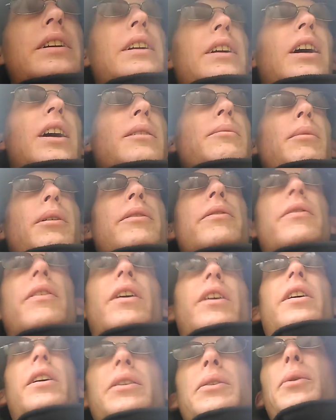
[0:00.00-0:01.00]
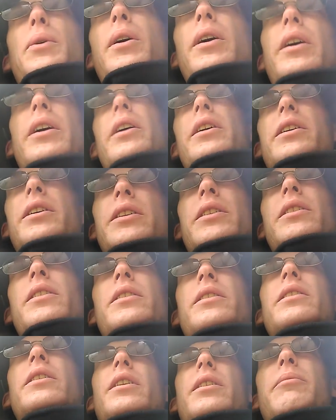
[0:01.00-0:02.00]
Get on my fucking way.
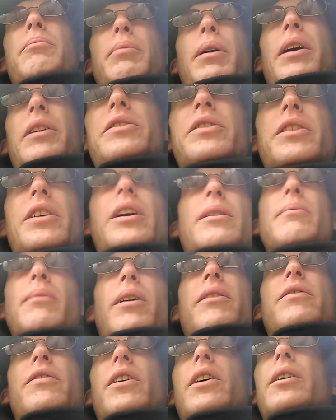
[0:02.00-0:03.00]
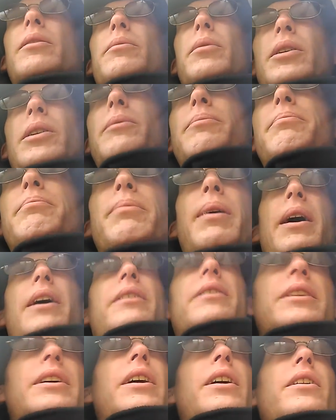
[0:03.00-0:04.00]
Basically get my family
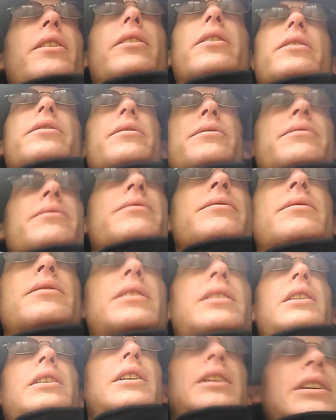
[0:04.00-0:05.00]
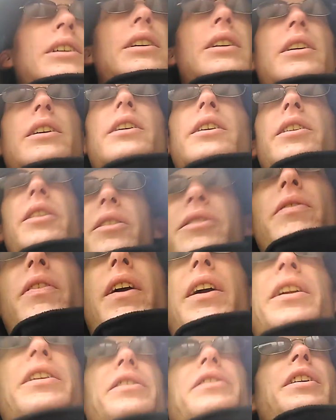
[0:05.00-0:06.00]
back together. As
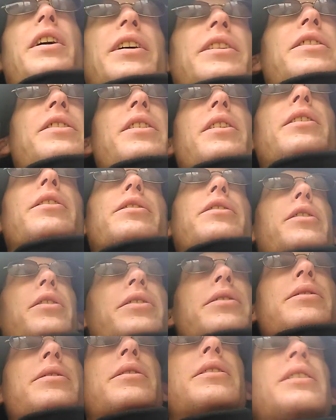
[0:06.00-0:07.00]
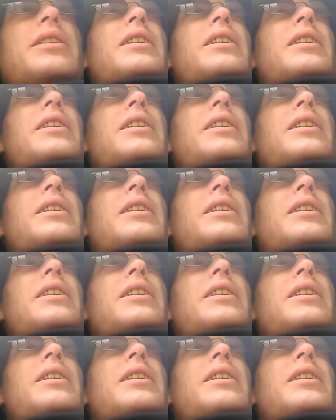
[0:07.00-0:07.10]
vain as that sounds.